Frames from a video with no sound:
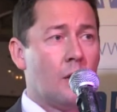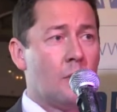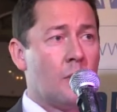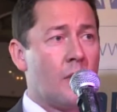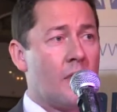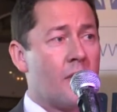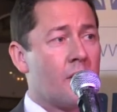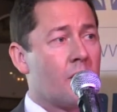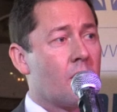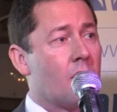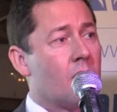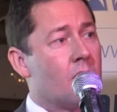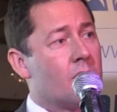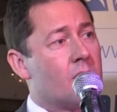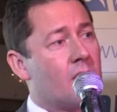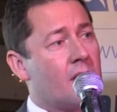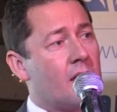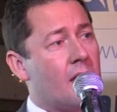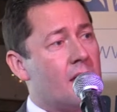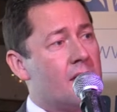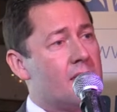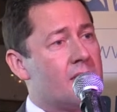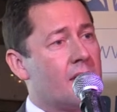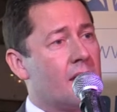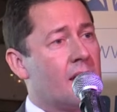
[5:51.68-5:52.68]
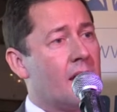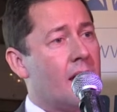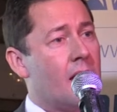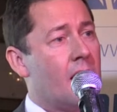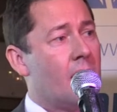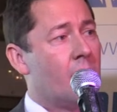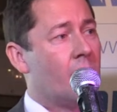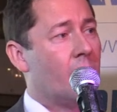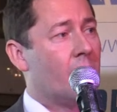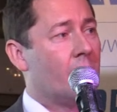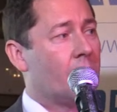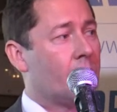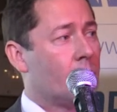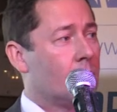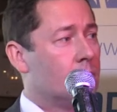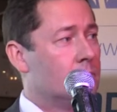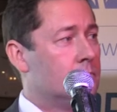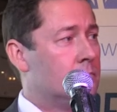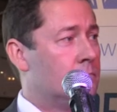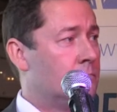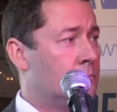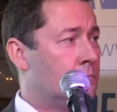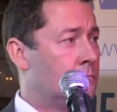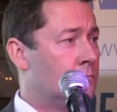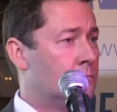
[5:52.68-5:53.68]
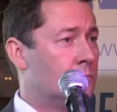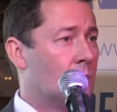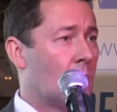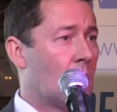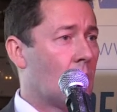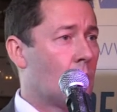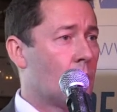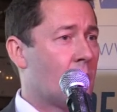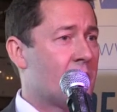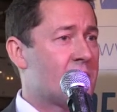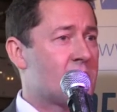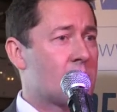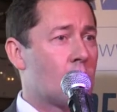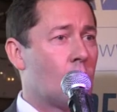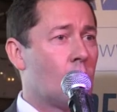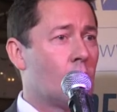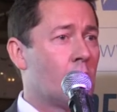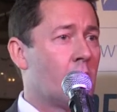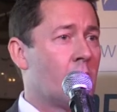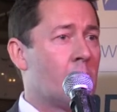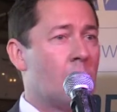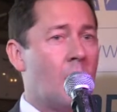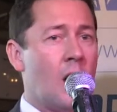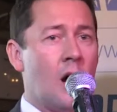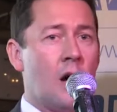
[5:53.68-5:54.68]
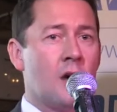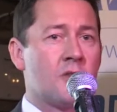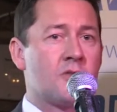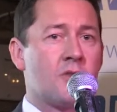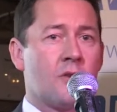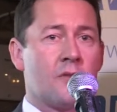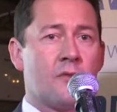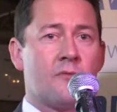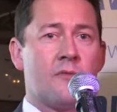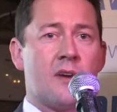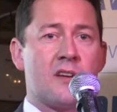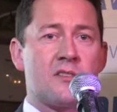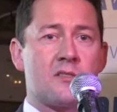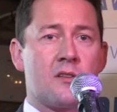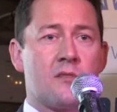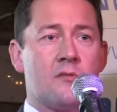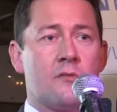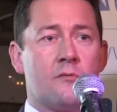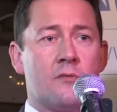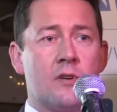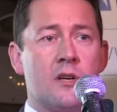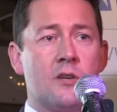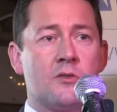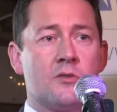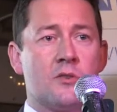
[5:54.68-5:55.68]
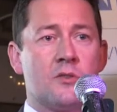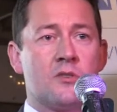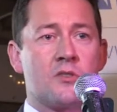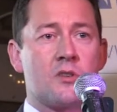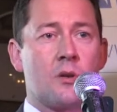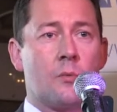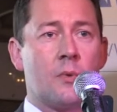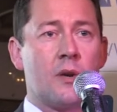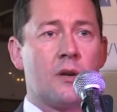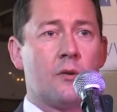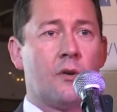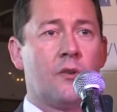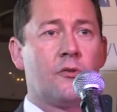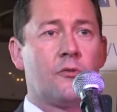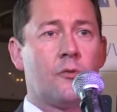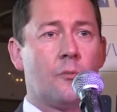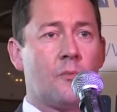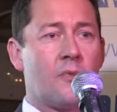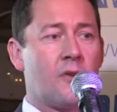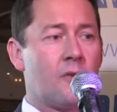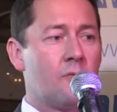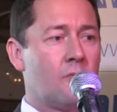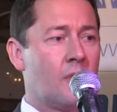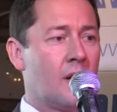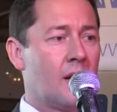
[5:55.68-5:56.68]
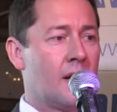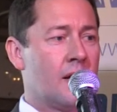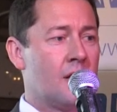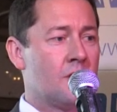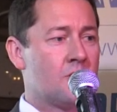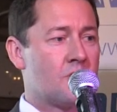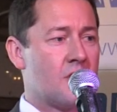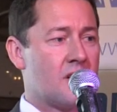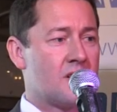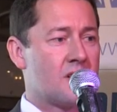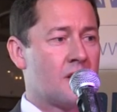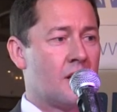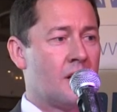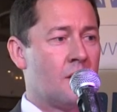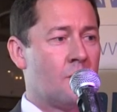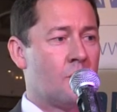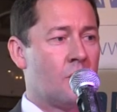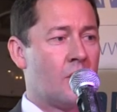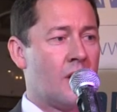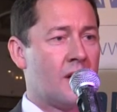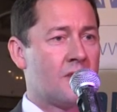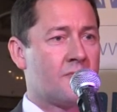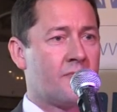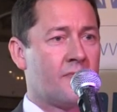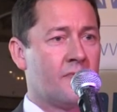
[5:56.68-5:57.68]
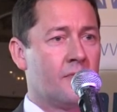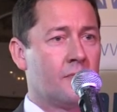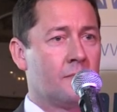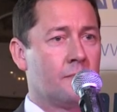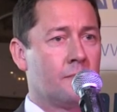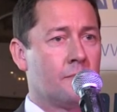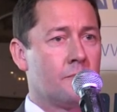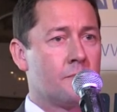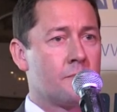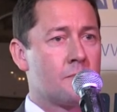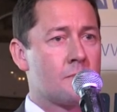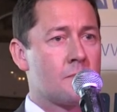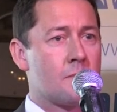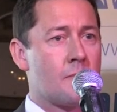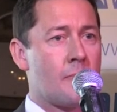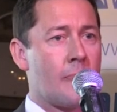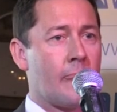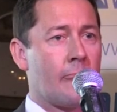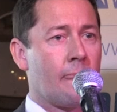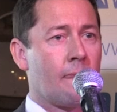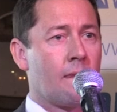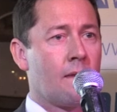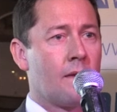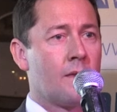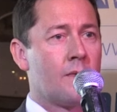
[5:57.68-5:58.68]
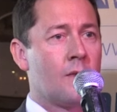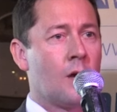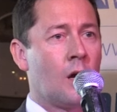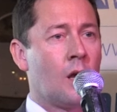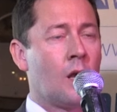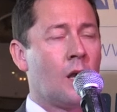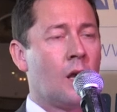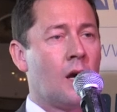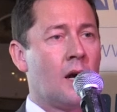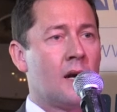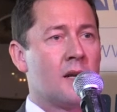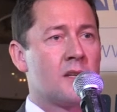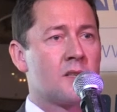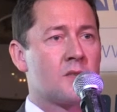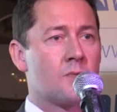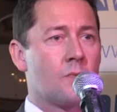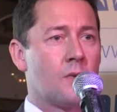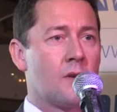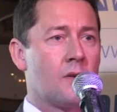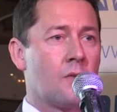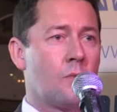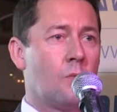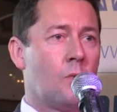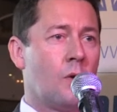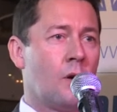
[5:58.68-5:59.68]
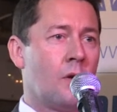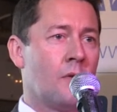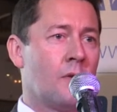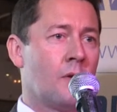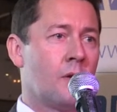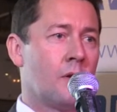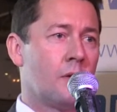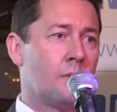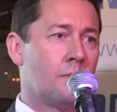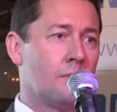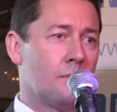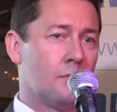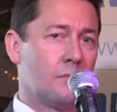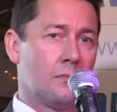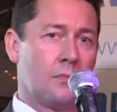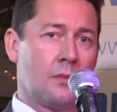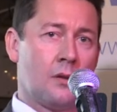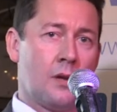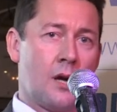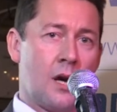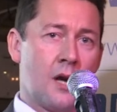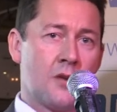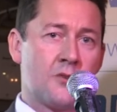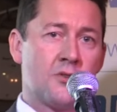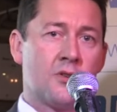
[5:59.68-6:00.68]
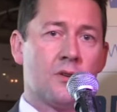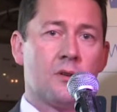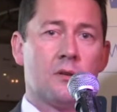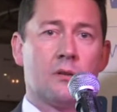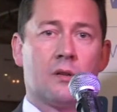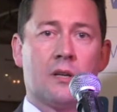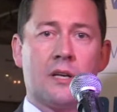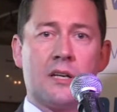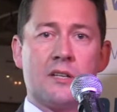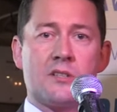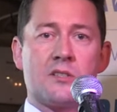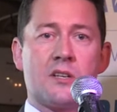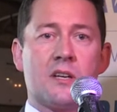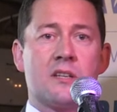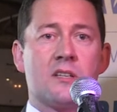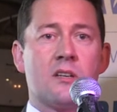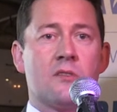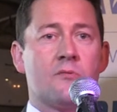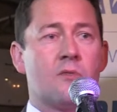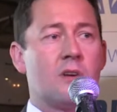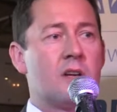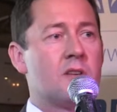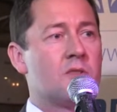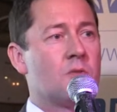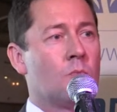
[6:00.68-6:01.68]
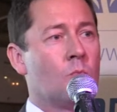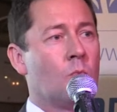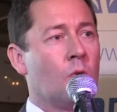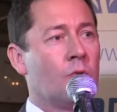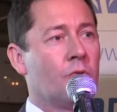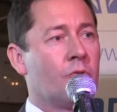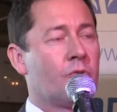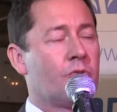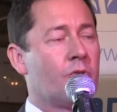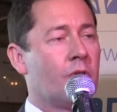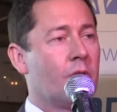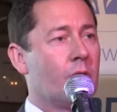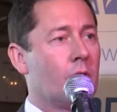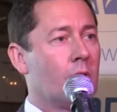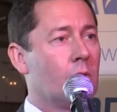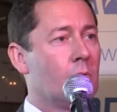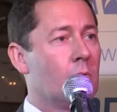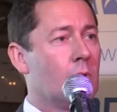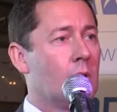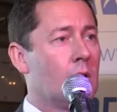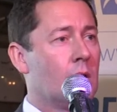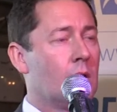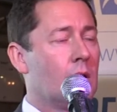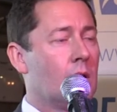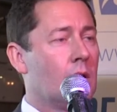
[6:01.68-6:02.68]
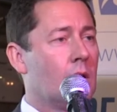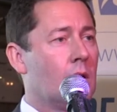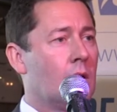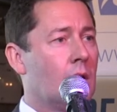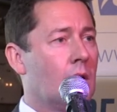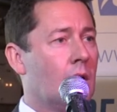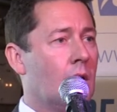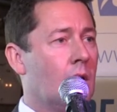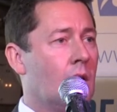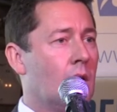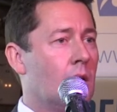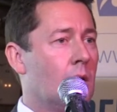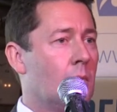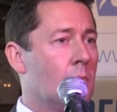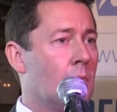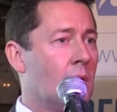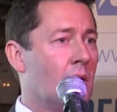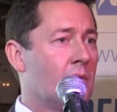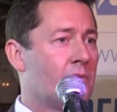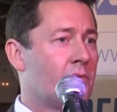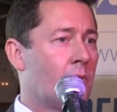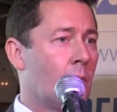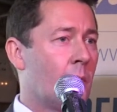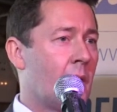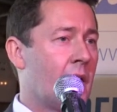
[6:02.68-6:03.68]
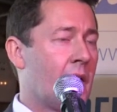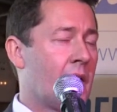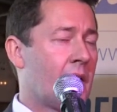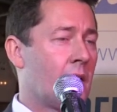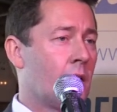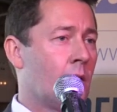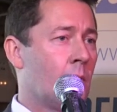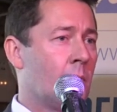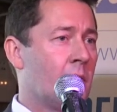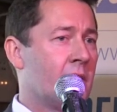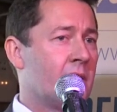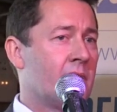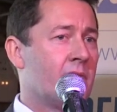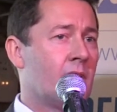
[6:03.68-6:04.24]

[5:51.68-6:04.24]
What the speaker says: But the key thing here is we still want to march on the rest of the region, so we're doing something really interesting in Bradford that aligns with what the larger Leeds City region wants to do from an economic